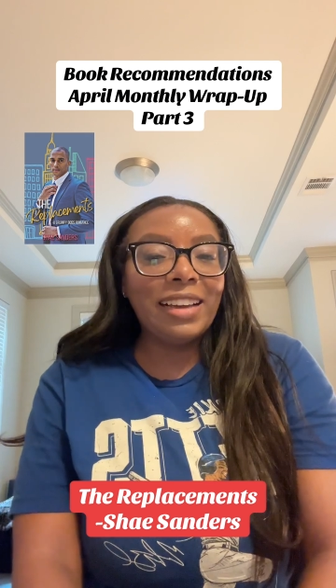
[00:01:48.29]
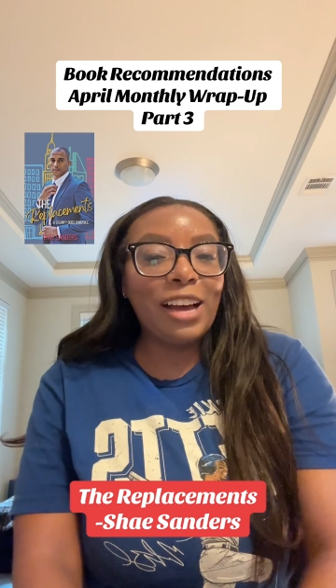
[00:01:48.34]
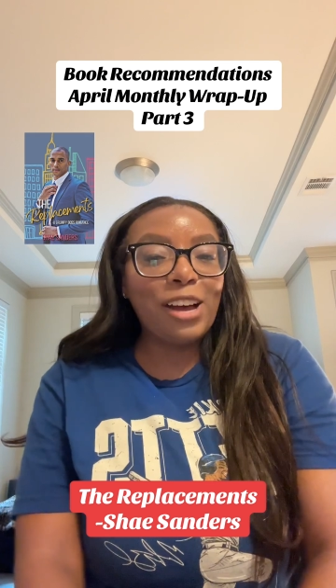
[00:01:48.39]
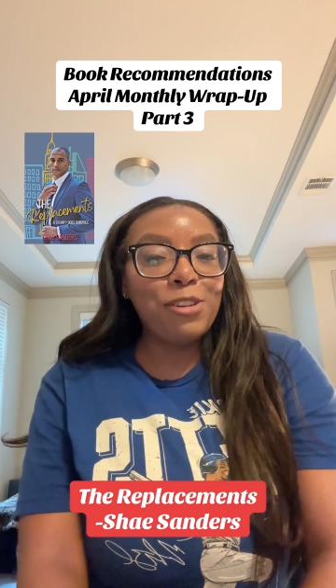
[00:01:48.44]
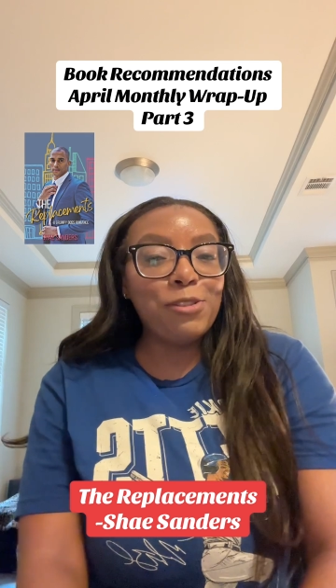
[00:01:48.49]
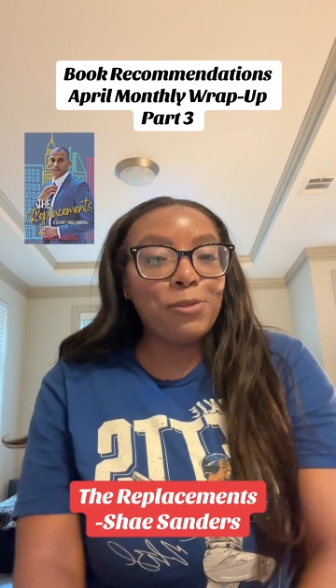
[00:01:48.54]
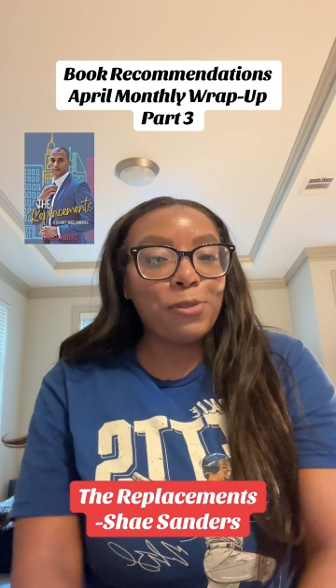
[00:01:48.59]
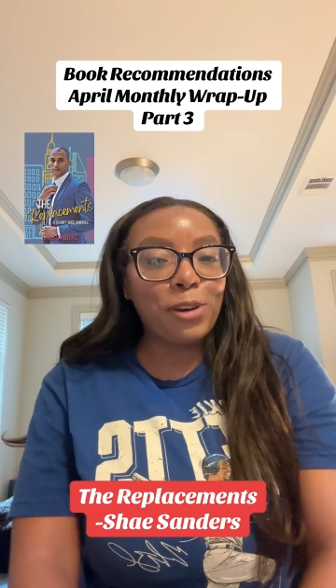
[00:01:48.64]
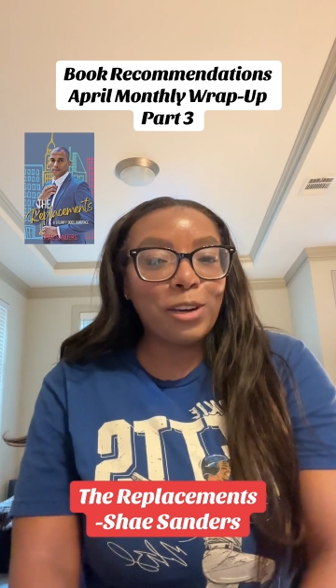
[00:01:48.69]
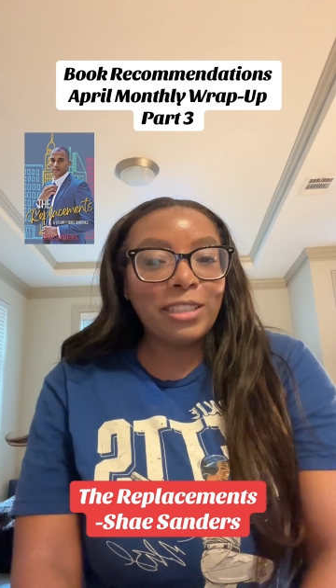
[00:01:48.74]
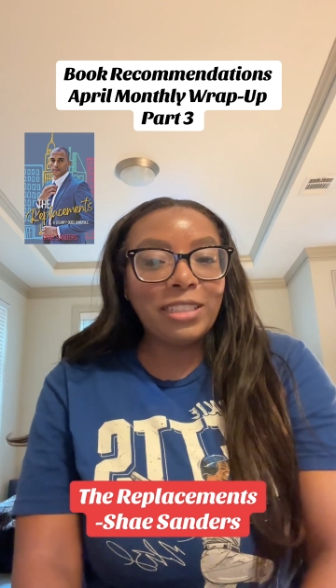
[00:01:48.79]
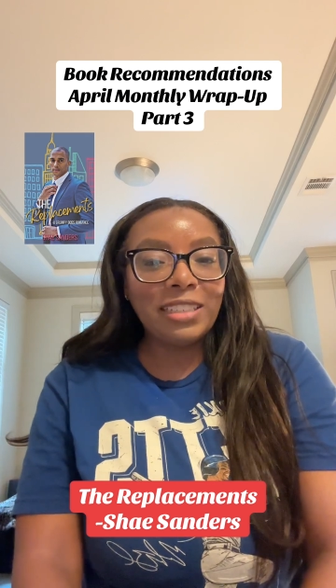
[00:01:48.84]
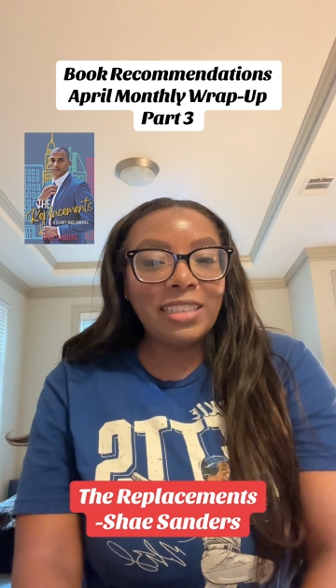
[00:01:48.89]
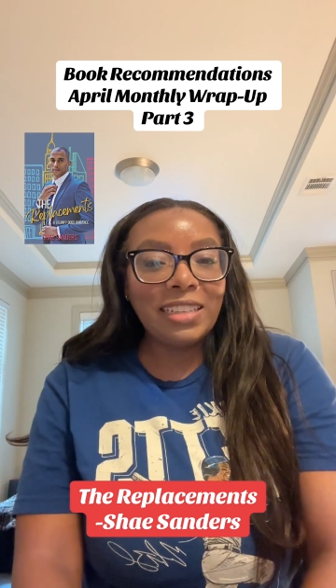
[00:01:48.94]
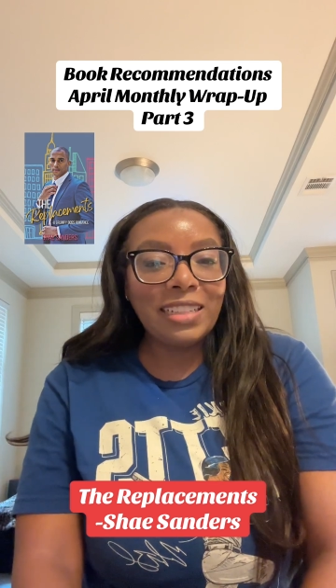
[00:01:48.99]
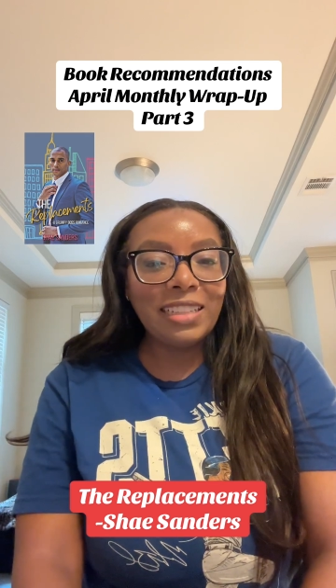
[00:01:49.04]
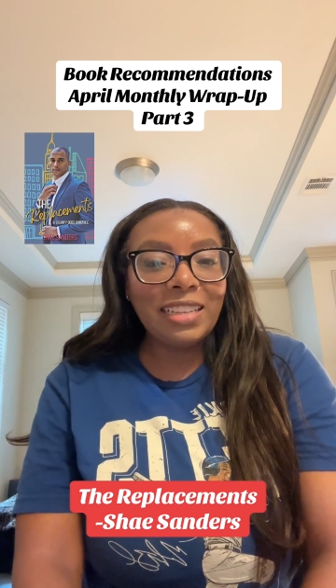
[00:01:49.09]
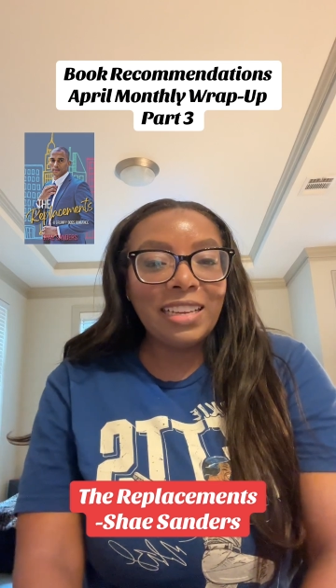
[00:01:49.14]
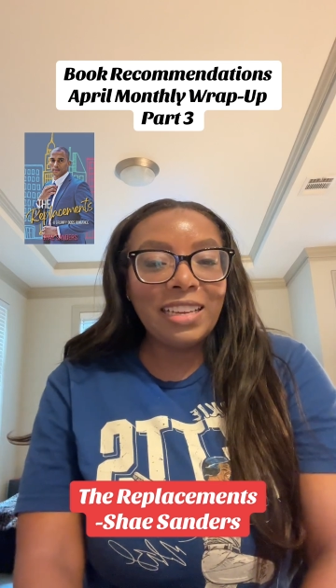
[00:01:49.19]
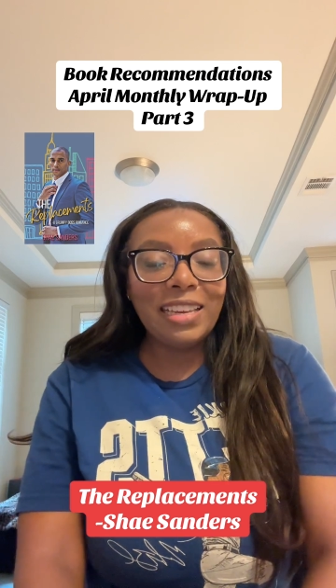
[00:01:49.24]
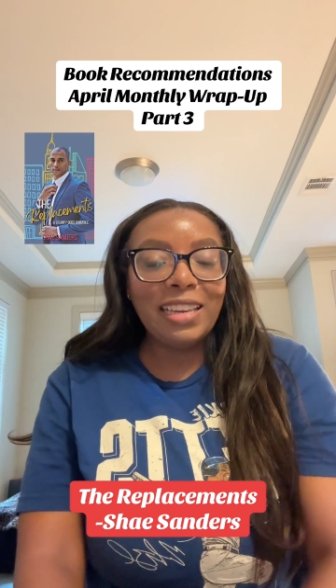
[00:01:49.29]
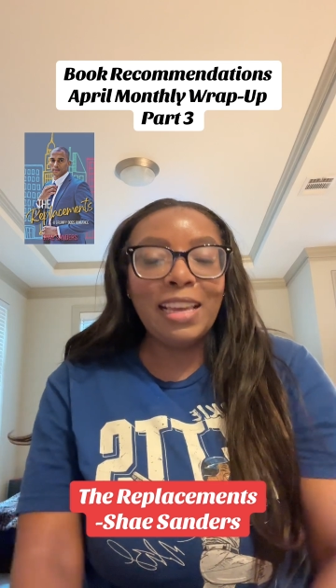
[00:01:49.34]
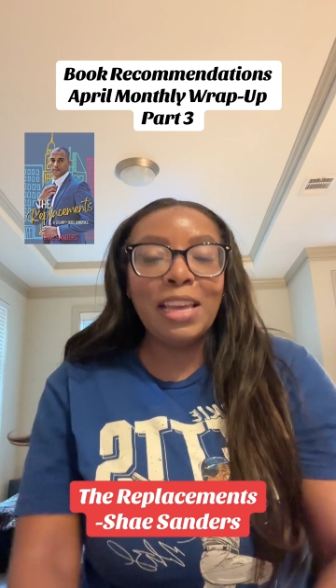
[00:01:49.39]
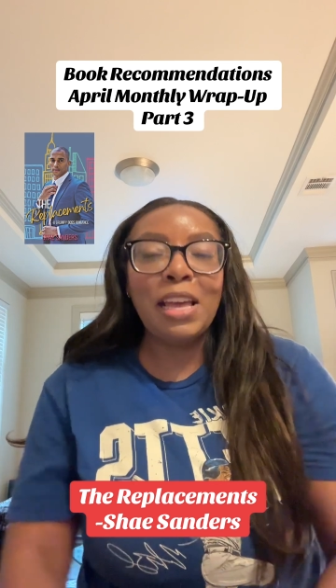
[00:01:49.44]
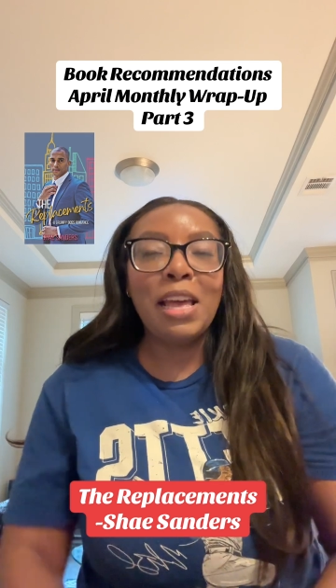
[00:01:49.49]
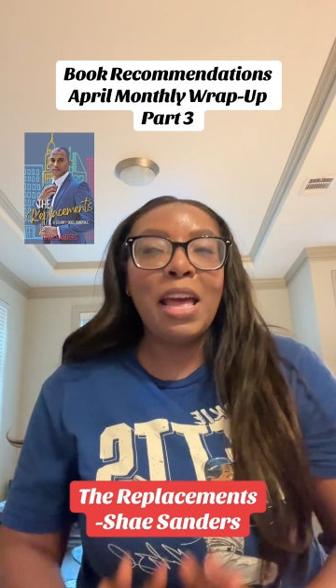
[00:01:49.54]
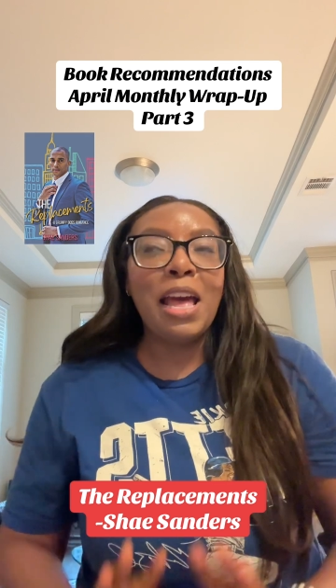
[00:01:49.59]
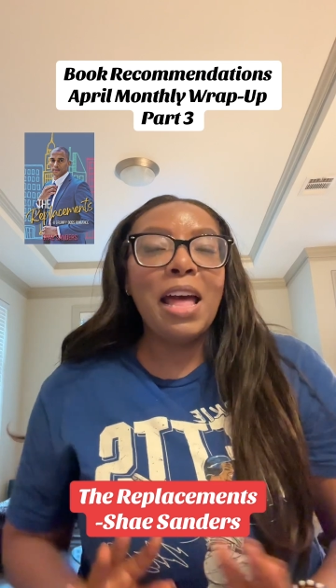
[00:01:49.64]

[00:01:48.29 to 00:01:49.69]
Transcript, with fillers: unfortunately